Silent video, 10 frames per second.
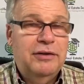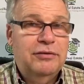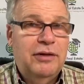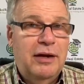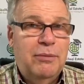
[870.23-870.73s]
the
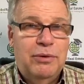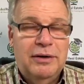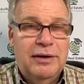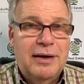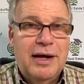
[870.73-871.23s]
exam with
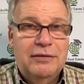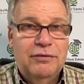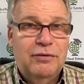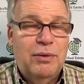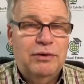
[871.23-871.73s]

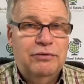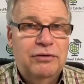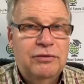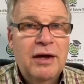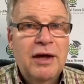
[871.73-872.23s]
lots of
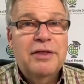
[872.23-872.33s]
questions.